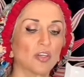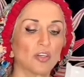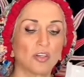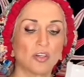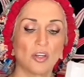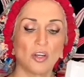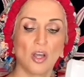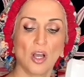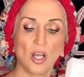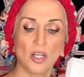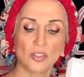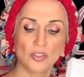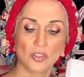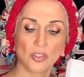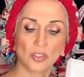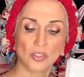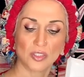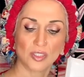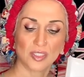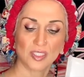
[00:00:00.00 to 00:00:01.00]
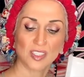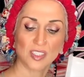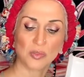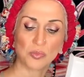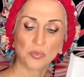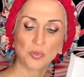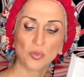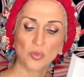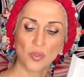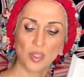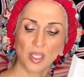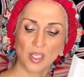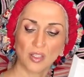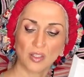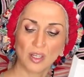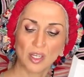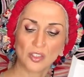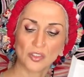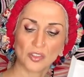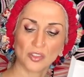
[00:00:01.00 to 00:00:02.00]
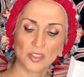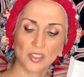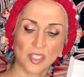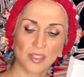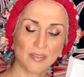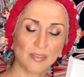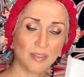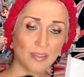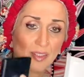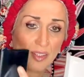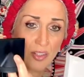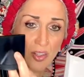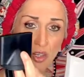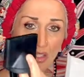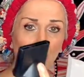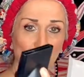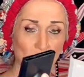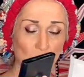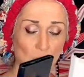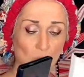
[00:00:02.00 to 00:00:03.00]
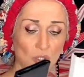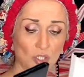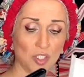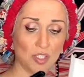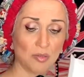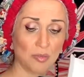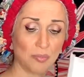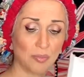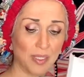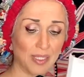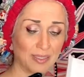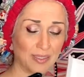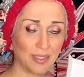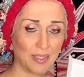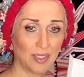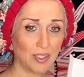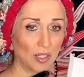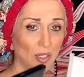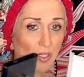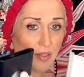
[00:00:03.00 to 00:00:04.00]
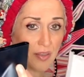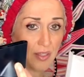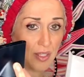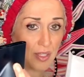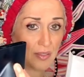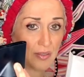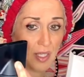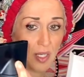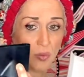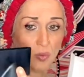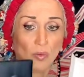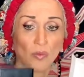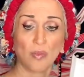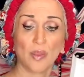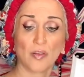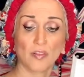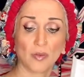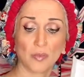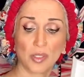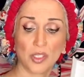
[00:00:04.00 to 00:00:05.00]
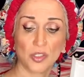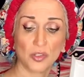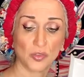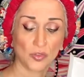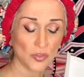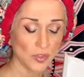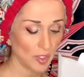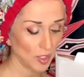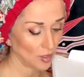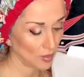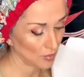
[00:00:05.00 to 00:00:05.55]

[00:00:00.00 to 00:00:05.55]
nozzles and smoothing nozzles, I think they call it, which basically are things I will never be using.